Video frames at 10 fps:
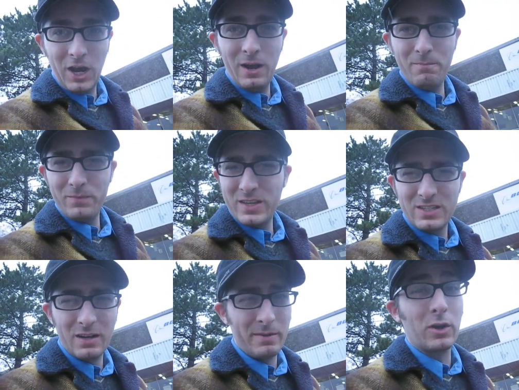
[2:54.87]
um, is
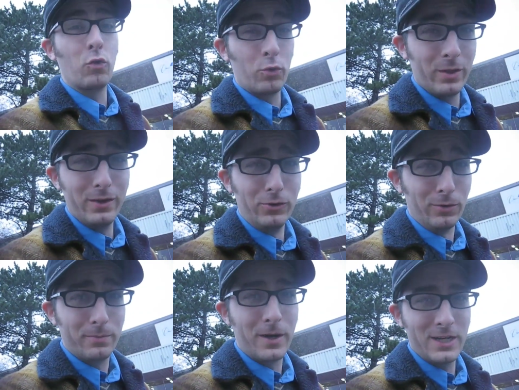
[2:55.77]
going to make a really
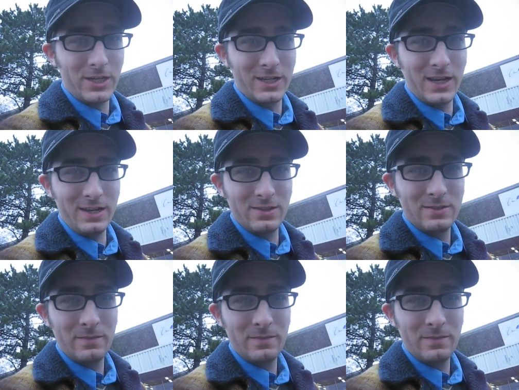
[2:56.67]
cool project case.